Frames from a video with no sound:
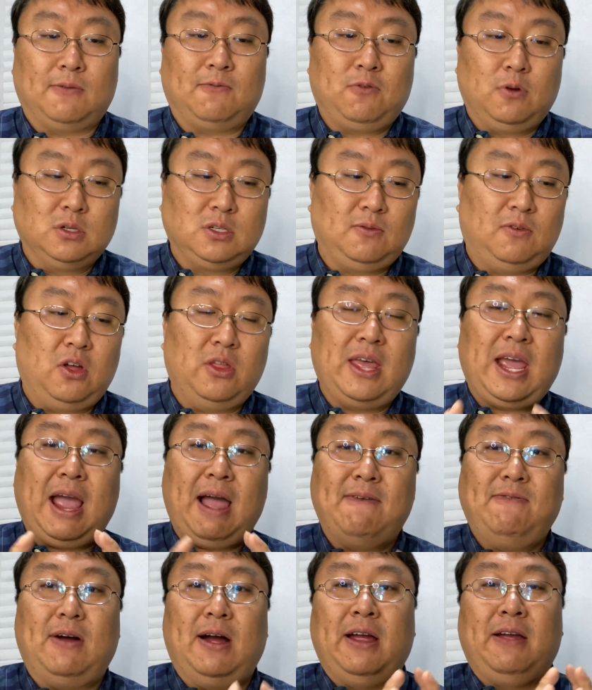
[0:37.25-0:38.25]
First of all, they
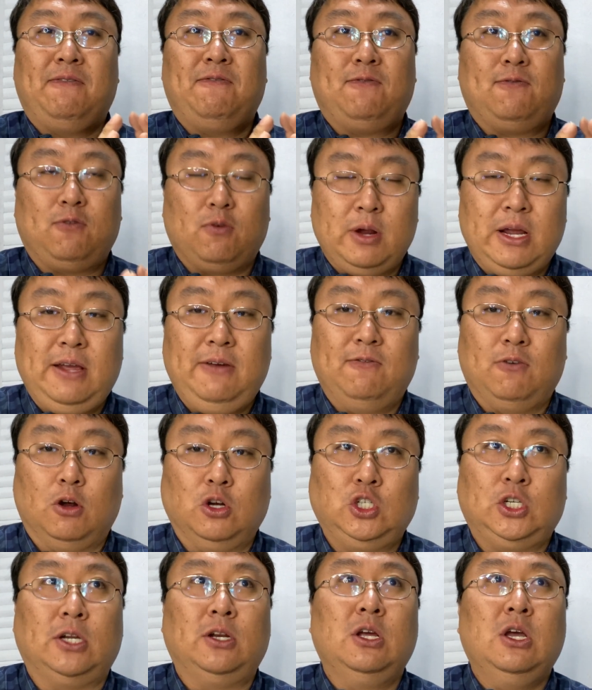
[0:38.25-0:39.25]
have a free
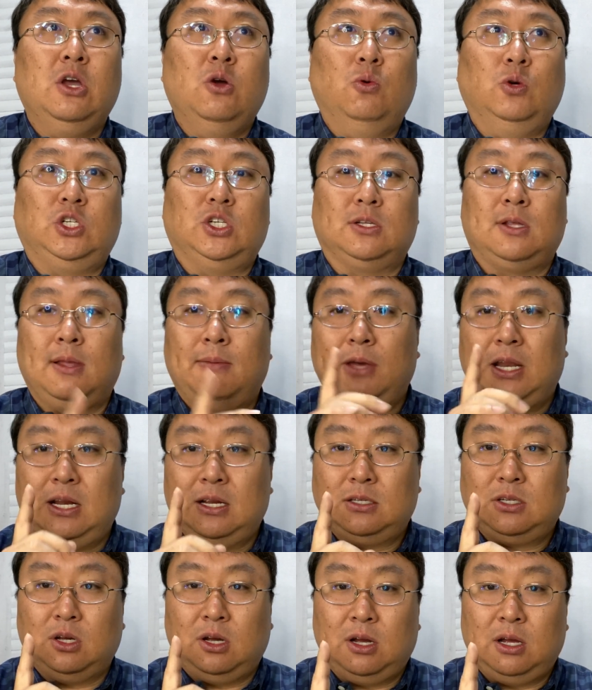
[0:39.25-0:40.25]
version which is
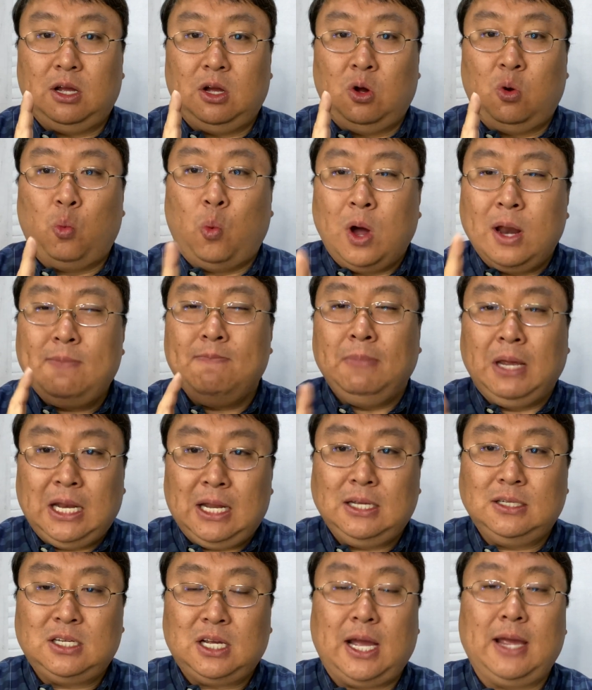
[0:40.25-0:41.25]
limited to a one
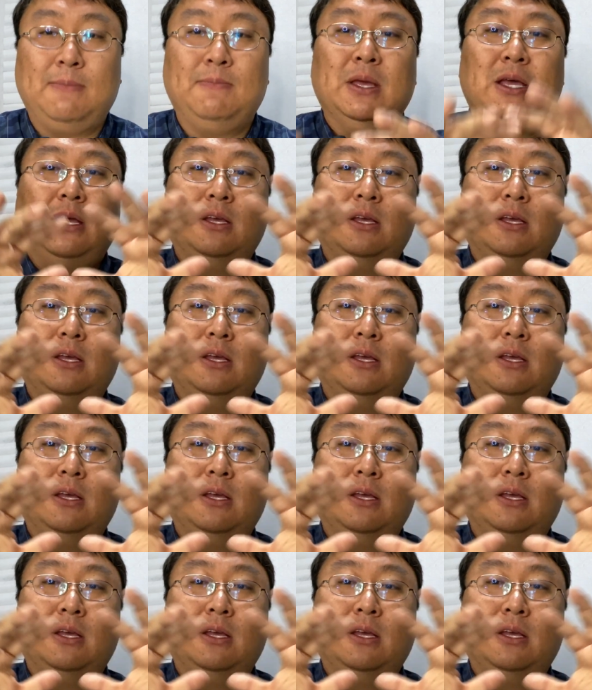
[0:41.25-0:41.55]
meeting type,